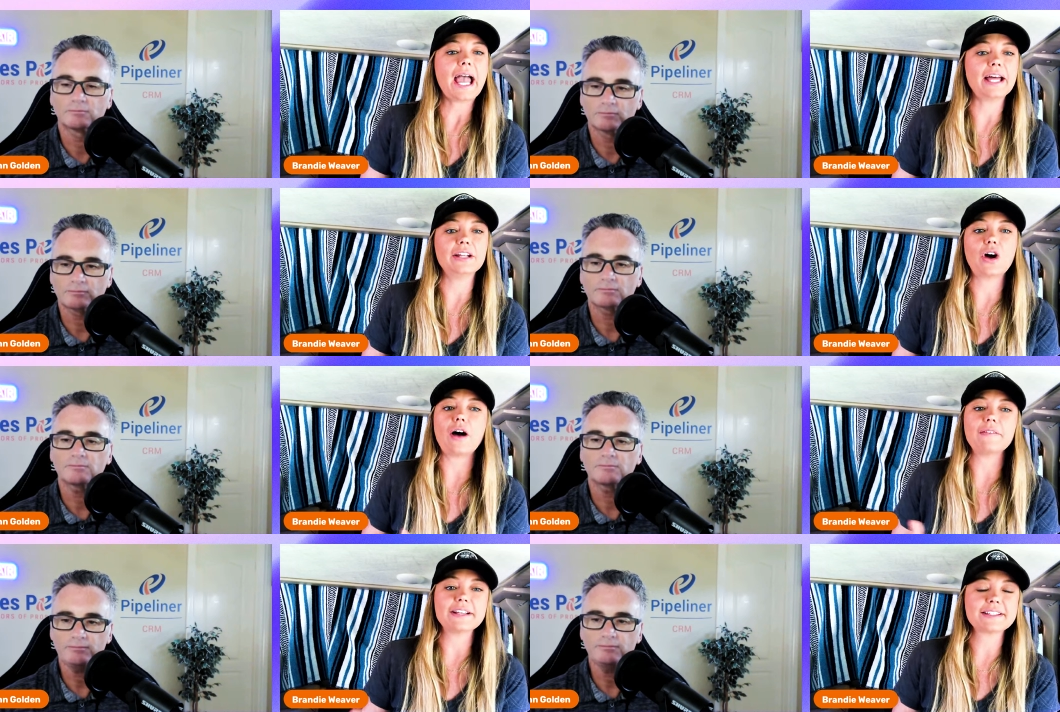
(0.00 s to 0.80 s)
Speaker 1: and
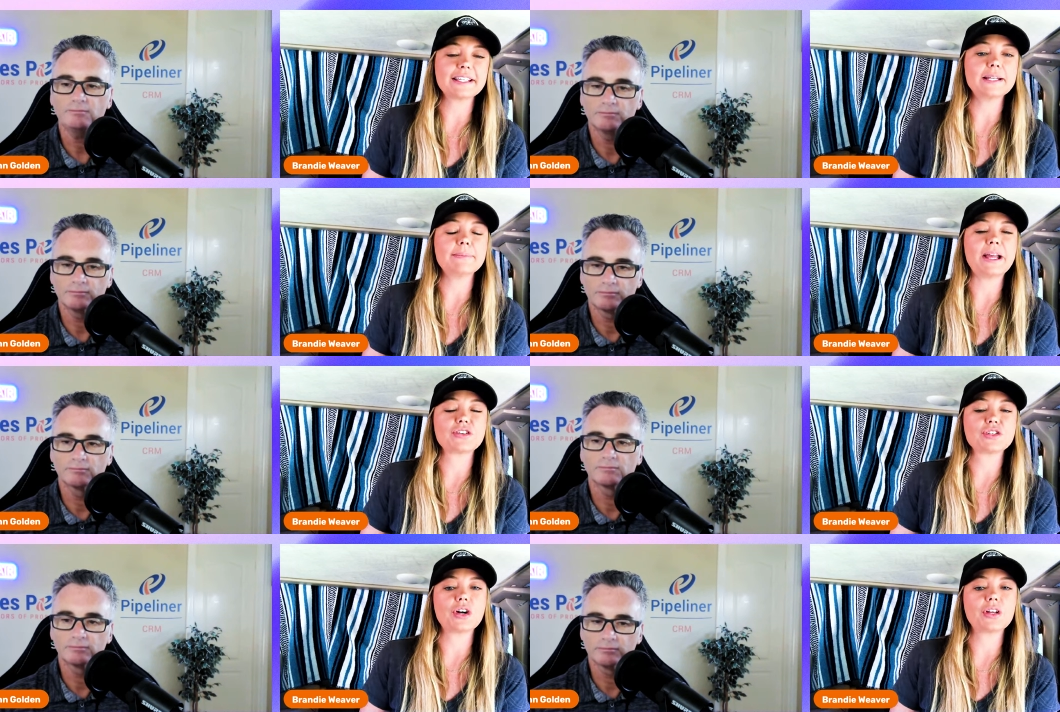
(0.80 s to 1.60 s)
obviously to
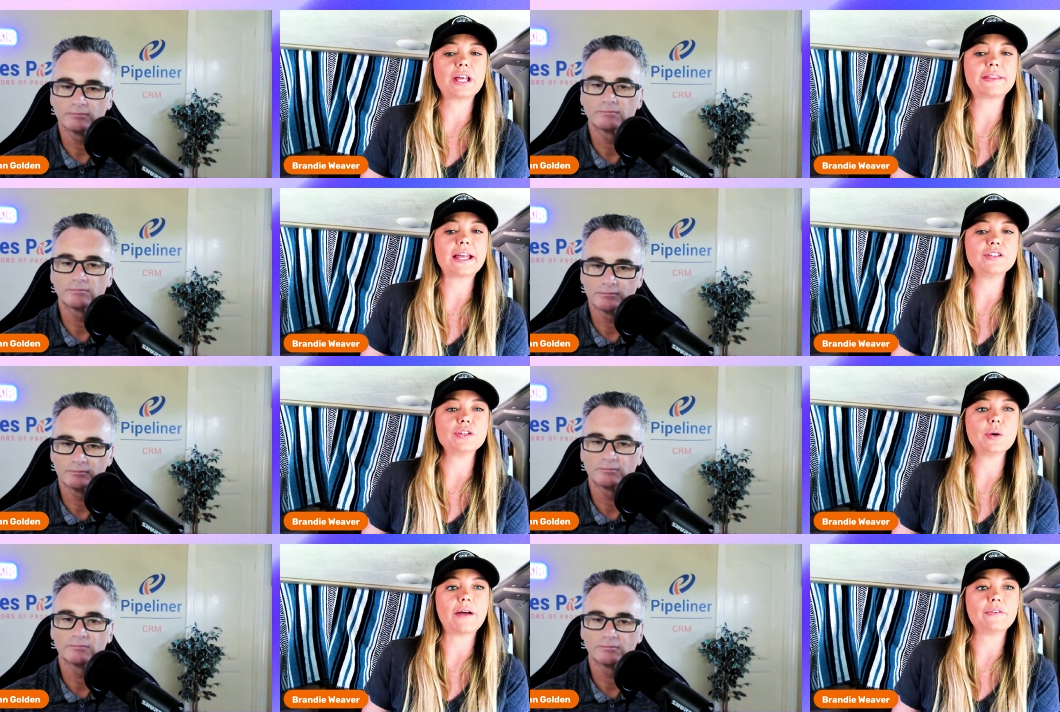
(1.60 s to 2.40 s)
make sure that they
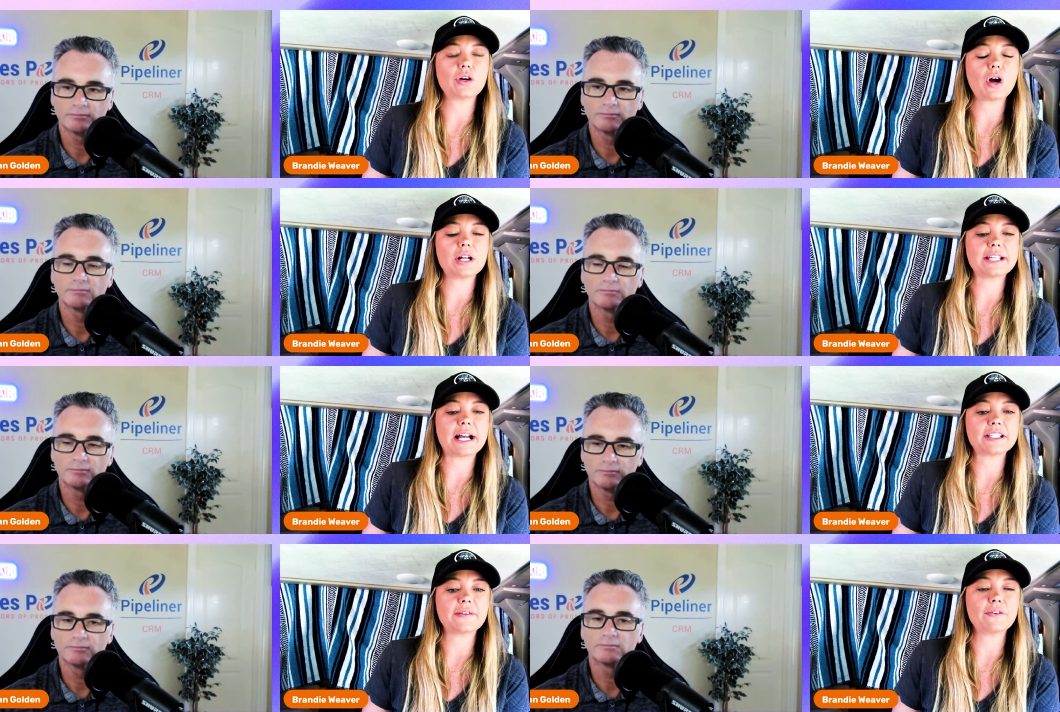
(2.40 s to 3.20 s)
do have your
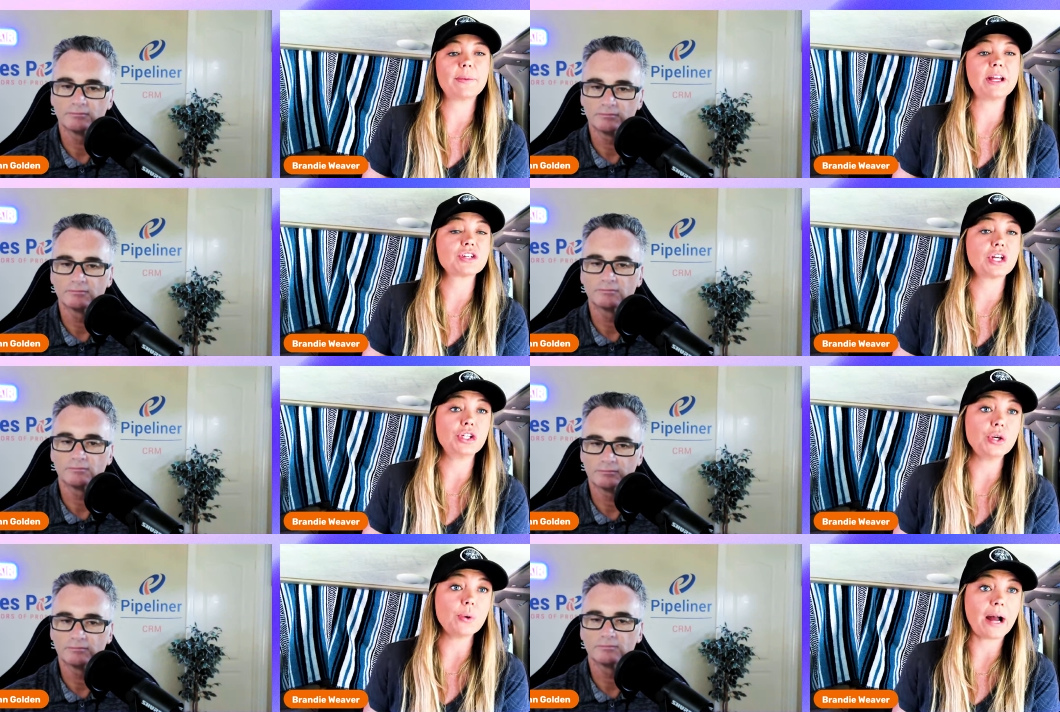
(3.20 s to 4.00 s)
contact
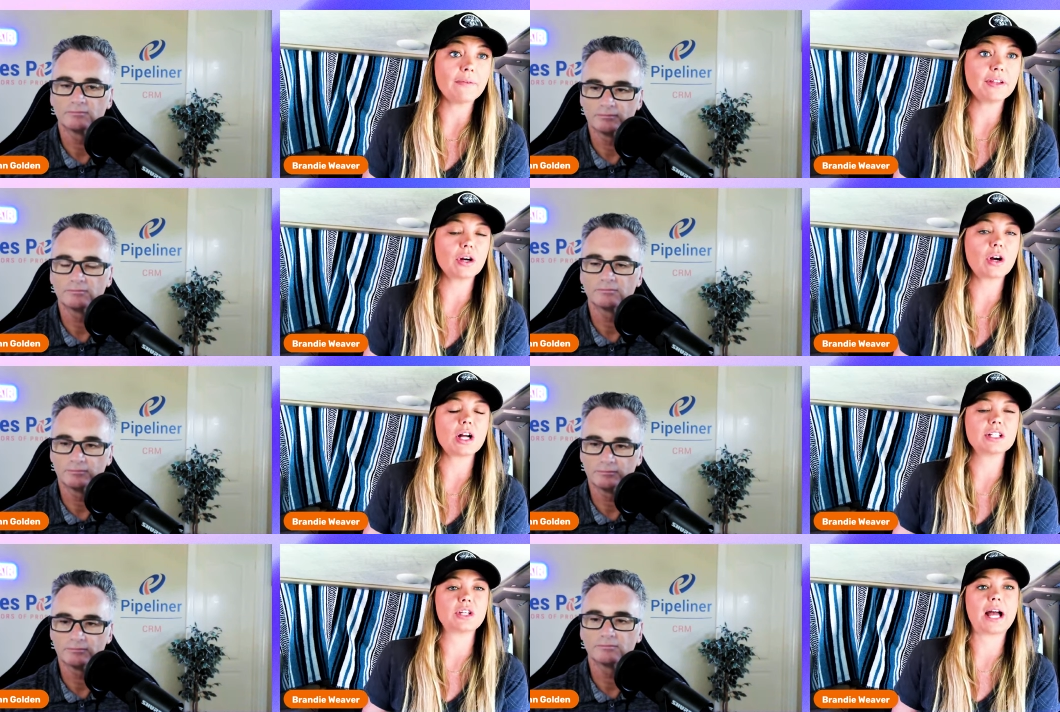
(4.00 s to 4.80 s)
information, you have their
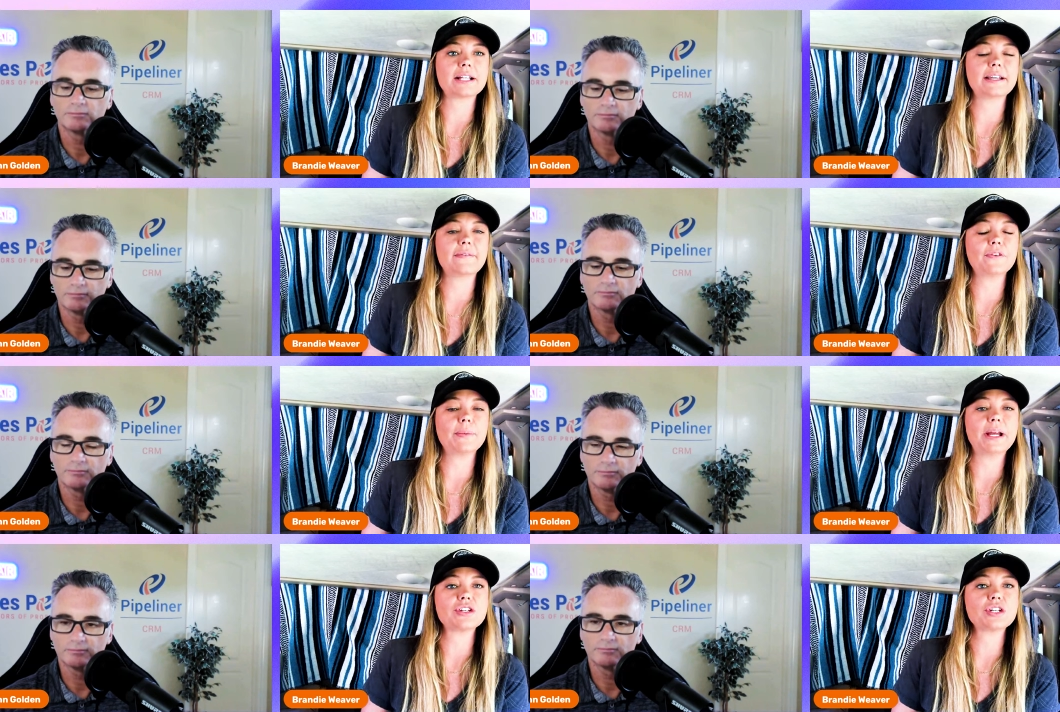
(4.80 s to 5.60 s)
contact
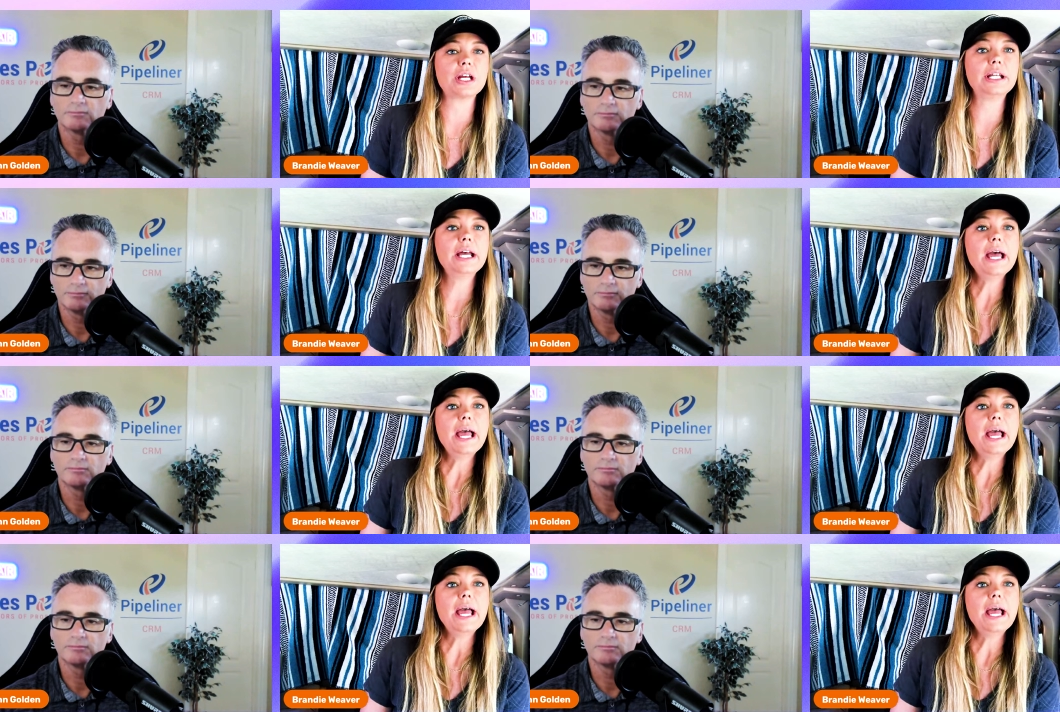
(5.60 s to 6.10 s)
information,